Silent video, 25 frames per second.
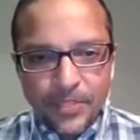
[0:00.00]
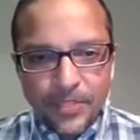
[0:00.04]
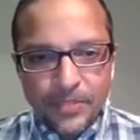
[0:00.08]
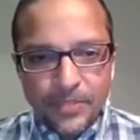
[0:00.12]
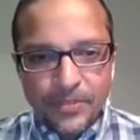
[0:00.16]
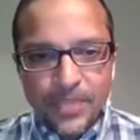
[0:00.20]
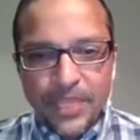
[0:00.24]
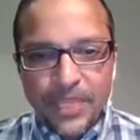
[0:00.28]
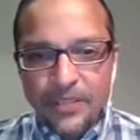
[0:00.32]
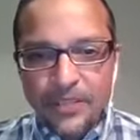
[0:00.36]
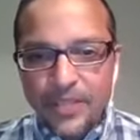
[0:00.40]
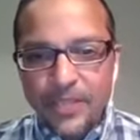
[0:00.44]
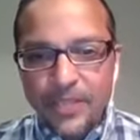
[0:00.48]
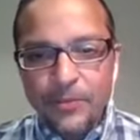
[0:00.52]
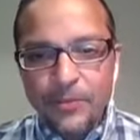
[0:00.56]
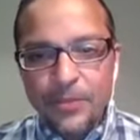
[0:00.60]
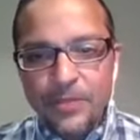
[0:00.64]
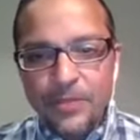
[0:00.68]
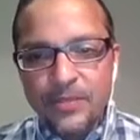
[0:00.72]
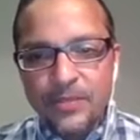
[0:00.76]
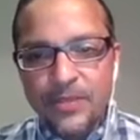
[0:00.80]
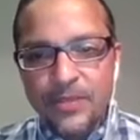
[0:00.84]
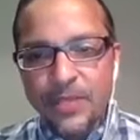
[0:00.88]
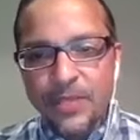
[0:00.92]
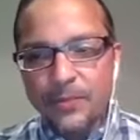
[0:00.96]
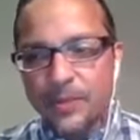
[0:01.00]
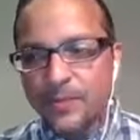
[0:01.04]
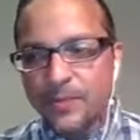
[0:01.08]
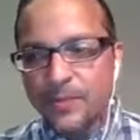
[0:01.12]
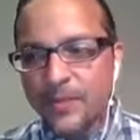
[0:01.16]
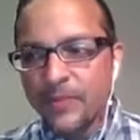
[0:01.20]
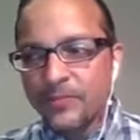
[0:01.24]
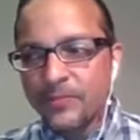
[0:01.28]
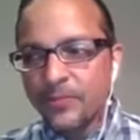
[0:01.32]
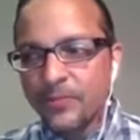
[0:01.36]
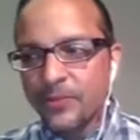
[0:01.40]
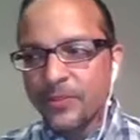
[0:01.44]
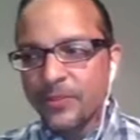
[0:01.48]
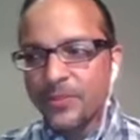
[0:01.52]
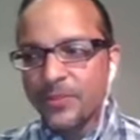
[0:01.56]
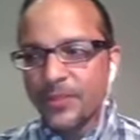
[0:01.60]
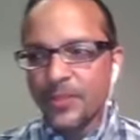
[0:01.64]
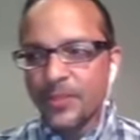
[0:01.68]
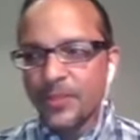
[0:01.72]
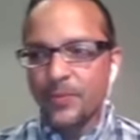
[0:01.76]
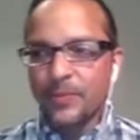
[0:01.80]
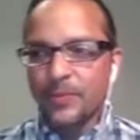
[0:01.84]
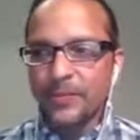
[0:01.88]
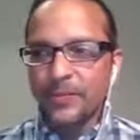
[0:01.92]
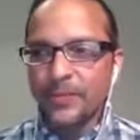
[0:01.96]
So that was my first
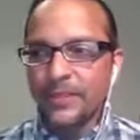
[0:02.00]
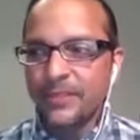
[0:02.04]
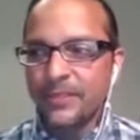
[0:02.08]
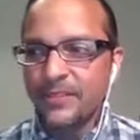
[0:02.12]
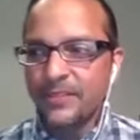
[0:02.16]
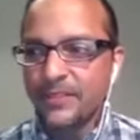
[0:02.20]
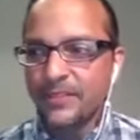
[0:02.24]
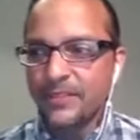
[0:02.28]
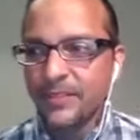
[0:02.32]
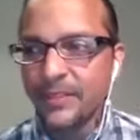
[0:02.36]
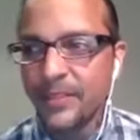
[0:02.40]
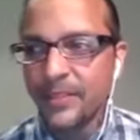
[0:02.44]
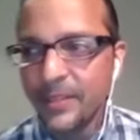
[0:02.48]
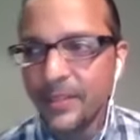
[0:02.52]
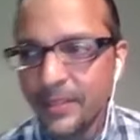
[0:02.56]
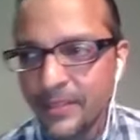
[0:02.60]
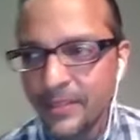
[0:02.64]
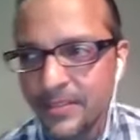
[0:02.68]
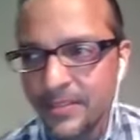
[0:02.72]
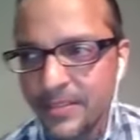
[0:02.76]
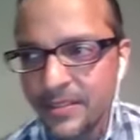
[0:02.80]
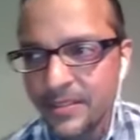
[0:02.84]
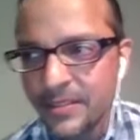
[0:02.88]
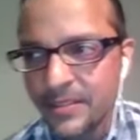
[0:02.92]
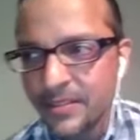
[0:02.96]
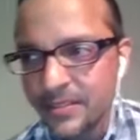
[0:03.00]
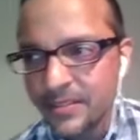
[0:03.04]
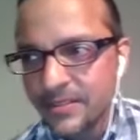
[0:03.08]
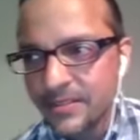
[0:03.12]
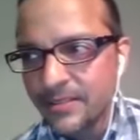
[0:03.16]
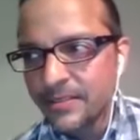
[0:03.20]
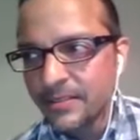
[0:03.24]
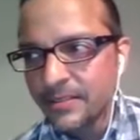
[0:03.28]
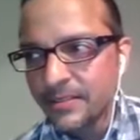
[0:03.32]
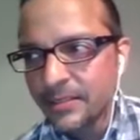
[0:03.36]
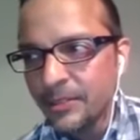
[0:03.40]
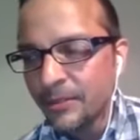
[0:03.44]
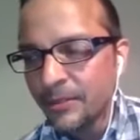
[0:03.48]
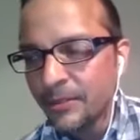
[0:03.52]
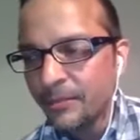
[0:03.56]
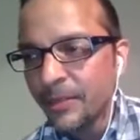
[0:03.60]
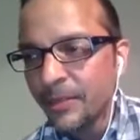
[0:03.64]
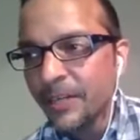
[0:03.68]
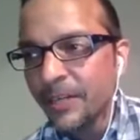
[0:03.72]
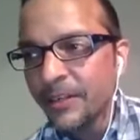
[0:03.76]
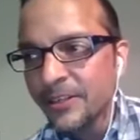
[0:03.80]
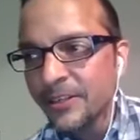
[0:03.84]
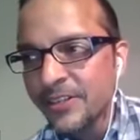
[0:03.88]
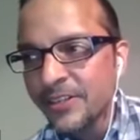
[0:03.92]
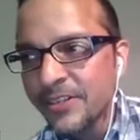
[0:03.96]
experience since
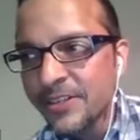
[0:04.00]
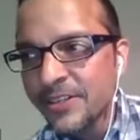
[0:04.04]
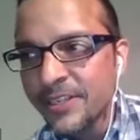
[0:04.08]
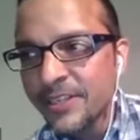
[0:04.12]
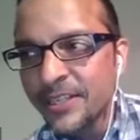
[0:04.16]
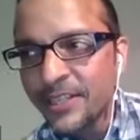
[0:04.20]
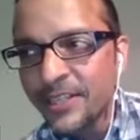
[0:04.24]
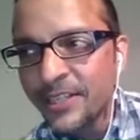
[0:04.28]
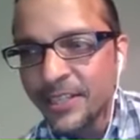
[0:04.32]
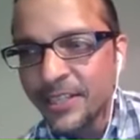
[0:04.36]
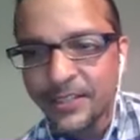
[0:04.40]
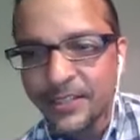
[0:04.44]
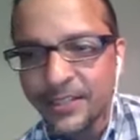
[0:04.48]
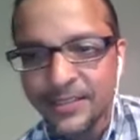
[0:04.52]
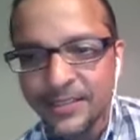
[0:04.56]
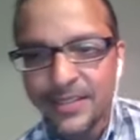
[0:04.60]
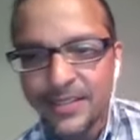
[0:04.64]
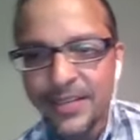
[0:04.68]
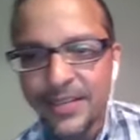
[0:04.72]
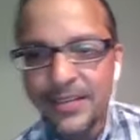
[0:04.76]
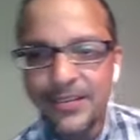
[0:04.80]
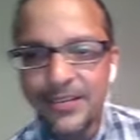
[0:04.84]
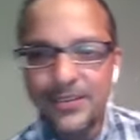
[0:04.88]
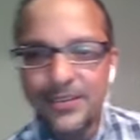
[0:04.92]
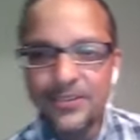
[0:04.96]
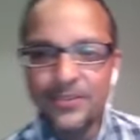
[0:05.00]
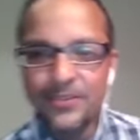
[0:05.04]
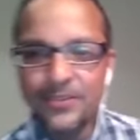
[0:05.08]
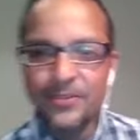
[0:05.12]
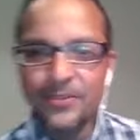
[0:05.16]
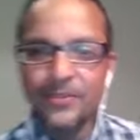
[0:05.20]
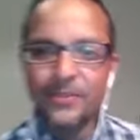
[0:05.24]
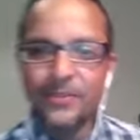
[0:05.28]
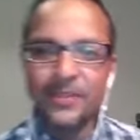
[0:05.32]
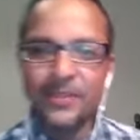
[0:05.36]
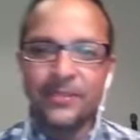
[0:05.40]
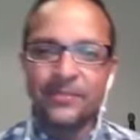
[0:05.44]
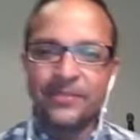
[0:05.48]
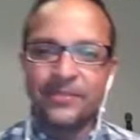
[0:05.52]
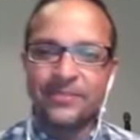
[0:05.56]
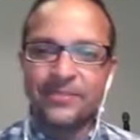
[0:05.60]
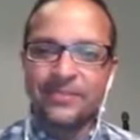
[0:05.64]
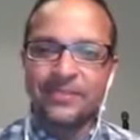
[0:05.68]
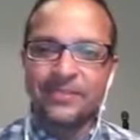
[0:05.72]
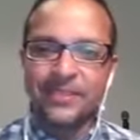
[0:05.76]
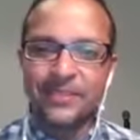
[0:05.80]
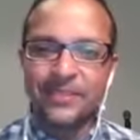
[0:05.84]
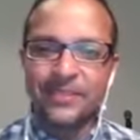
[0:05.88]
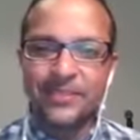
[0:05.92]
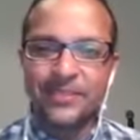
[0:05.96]
March, getting on a stage. So I
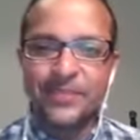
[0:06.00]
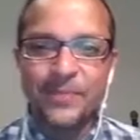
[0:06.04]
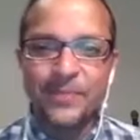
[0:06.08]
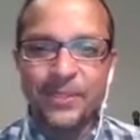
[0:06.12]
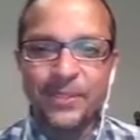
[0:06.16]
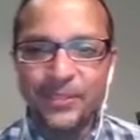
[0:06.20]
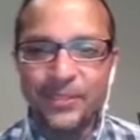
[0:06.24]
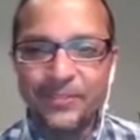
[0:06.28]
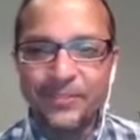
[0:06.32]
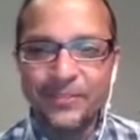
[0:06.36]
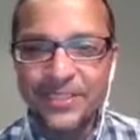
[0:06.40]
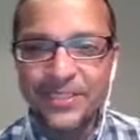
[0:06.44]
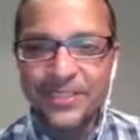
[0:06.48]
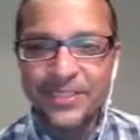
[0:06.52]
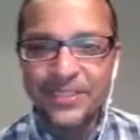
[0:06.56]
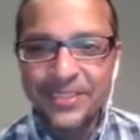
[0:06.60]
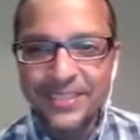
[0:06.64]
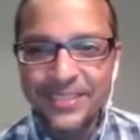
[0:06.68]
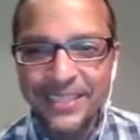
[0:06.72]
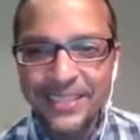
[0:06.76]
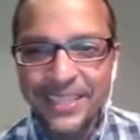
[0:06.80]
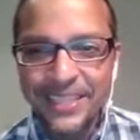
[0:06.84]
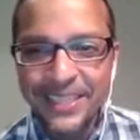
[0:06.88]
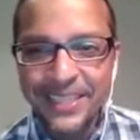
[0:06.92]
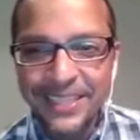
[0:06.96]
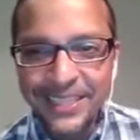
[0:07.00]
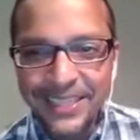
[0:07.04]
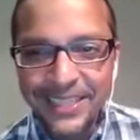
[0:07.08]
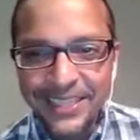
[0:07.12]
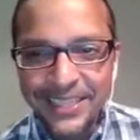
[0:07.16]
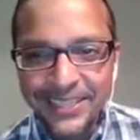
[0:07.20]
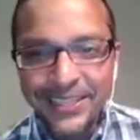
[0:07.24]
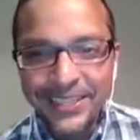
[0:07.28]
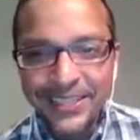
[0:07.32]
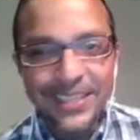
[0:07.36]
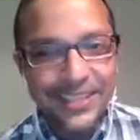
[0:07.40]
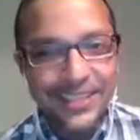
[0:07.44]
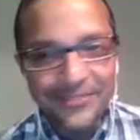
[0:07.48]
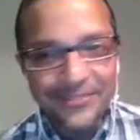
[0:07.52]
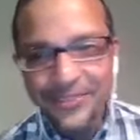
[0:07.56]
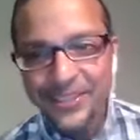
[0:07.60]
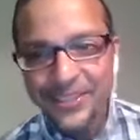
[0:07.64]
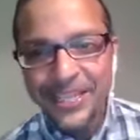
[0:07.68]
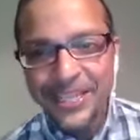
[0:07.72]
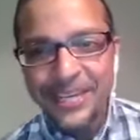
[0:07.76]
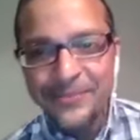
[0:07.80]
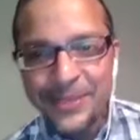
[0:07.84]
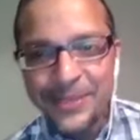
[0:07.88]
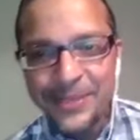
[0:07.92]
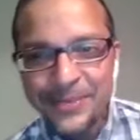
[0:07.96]
was a bit nervous. Thought I
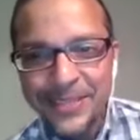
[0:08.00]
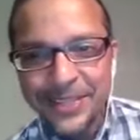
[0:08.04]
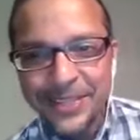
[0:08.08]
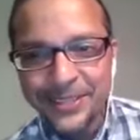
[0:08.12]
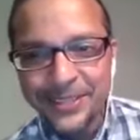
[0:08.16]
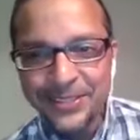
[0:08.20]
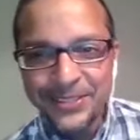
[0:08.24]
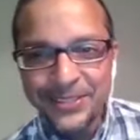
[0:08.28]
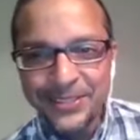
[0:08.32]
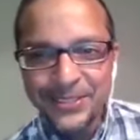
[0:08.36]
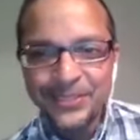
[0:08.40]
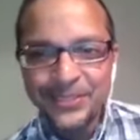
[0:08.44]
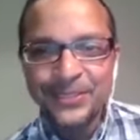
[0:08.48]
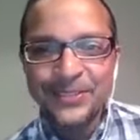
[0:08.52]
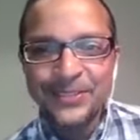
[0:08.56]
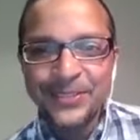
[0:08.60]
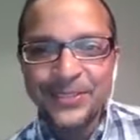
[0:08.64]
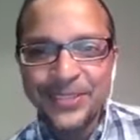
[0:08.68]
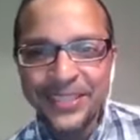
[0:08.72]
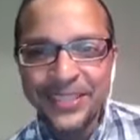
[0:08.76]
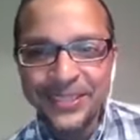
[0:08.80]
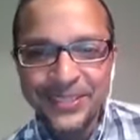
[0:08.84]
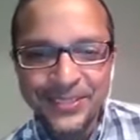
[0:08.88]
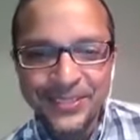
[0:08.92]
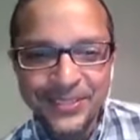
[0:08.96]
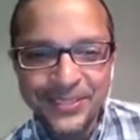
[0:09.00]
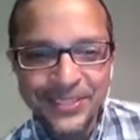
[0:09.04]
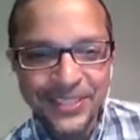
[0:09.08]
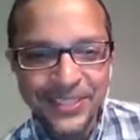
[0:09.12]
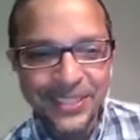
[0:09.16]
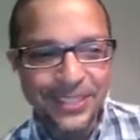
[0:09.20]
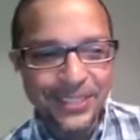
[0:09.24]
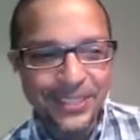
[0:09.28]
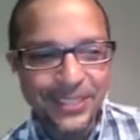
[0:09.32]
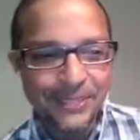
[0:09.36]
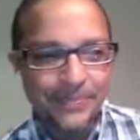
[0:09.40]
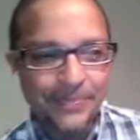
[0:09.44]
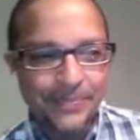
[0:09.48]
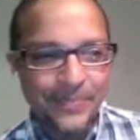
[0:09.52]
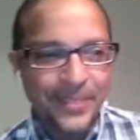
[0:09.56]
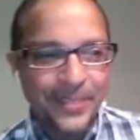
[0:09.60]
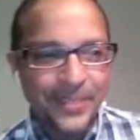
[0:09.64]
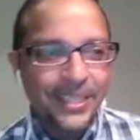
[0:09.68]
forgot maybe how to do stand up.